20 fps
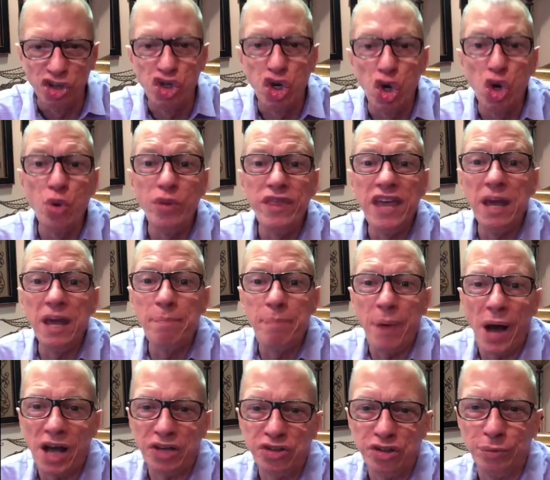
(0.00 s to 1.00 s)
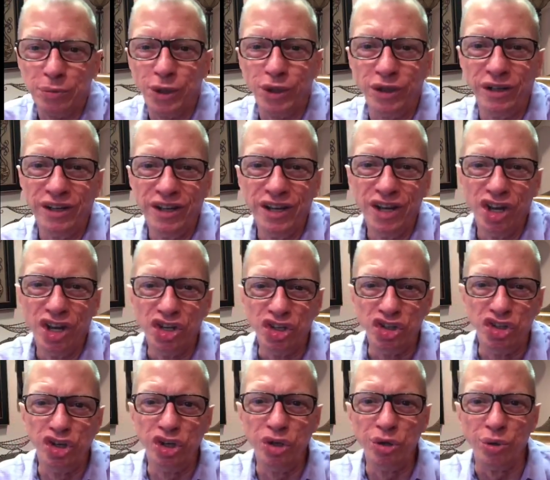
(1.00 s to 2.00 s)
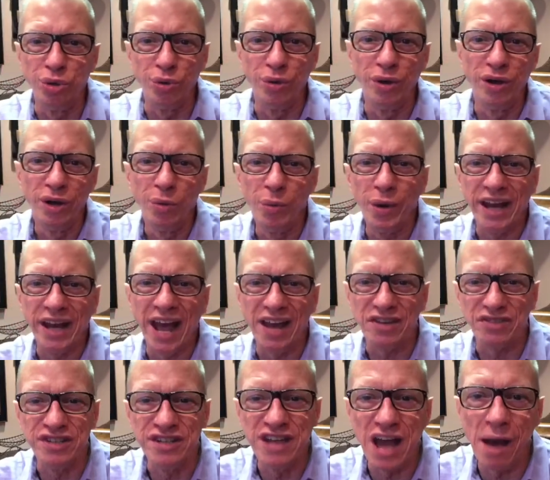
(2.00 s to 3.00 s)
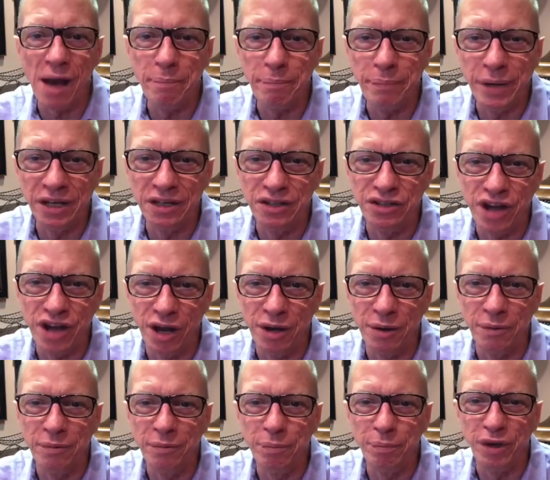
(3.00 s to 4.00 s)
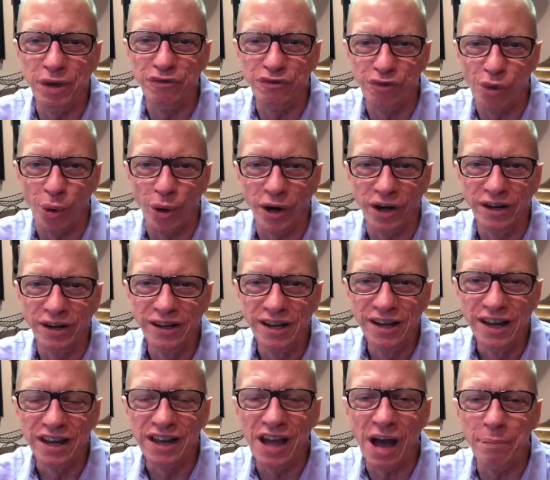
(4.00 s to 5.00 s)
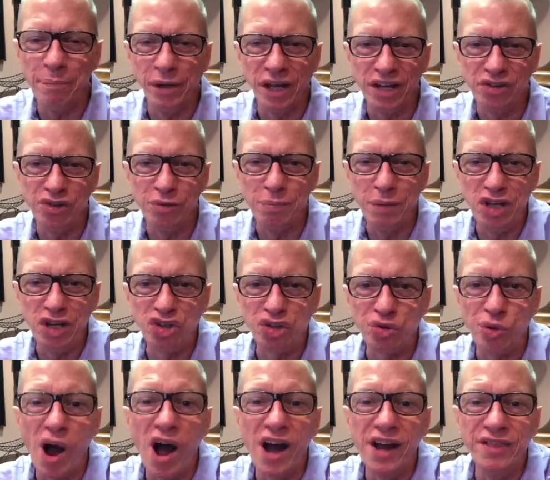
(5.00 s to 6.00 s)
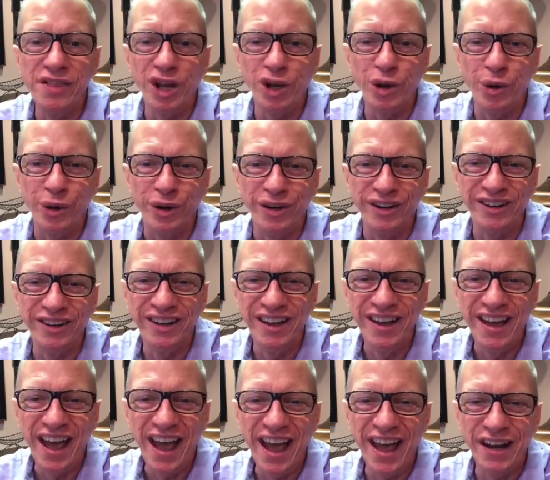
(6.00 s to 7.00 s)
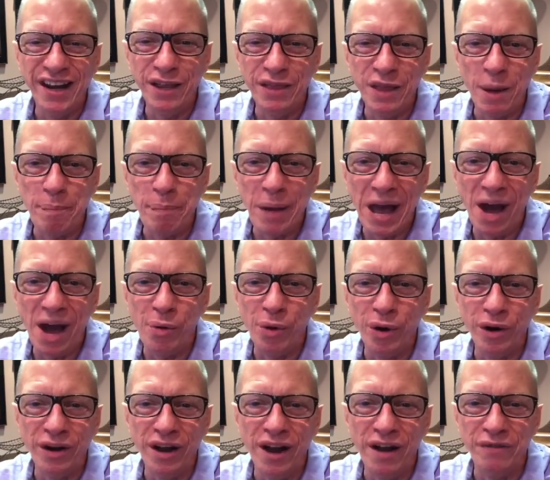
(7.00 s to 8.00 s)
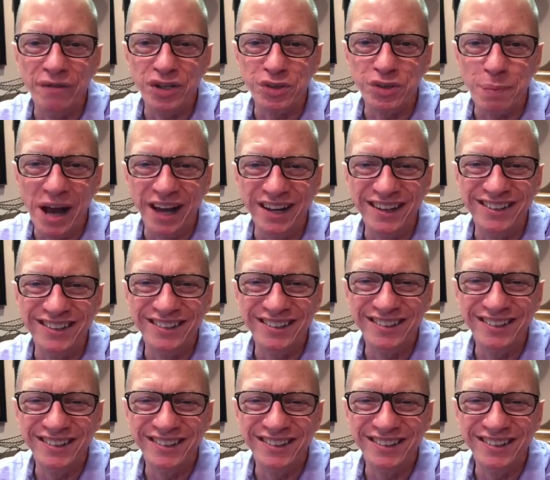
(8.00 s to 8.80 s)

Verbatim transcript: Do the impossible. Do what has not been done before. God bless you. Be strong in the Lord and in the power of his might.